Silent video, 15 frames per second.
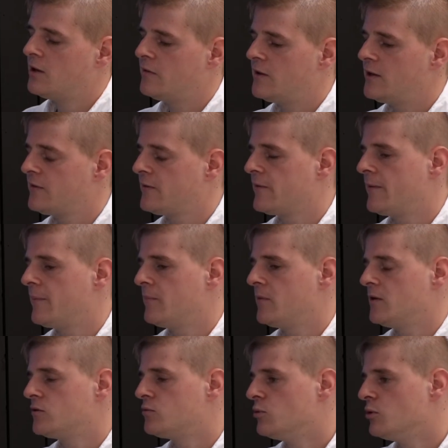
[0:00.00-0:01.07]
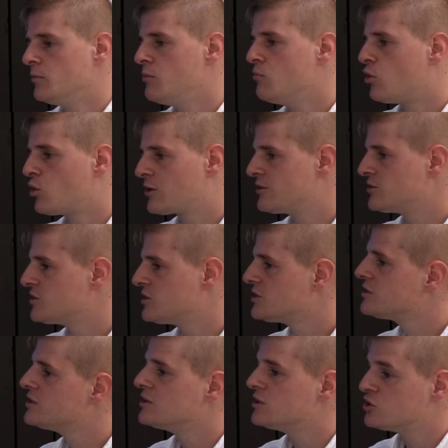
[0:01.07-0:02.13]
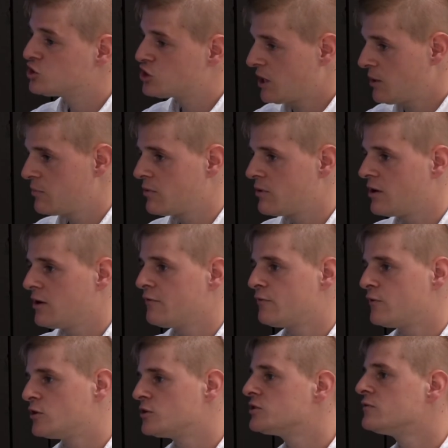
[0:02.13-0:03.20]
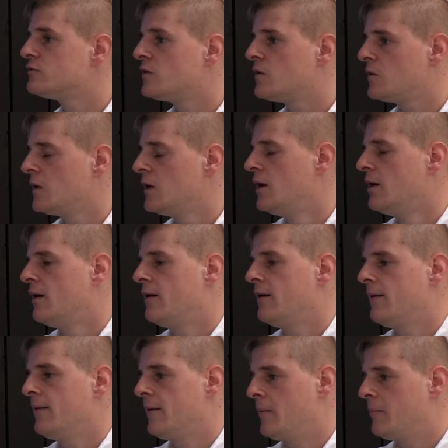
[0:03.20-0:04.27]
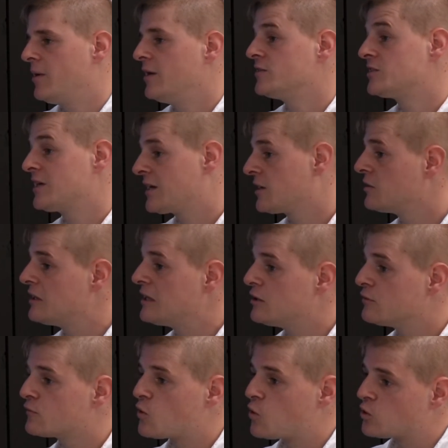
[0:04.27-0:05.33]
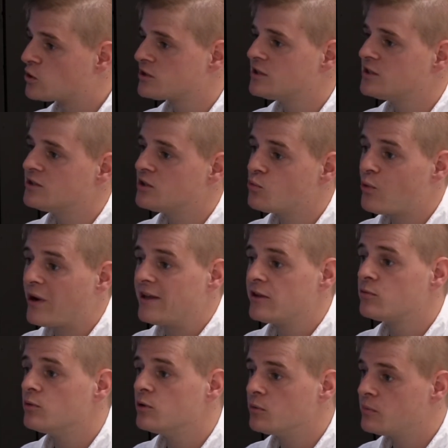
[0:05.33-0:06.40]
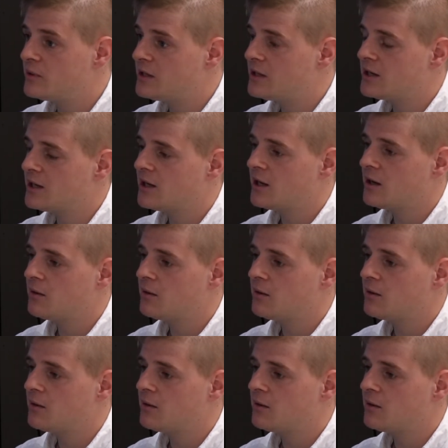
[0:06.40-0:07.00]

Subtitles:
indeed, it will be more consistent in shape, first of all. And secondly, of course, the weight will be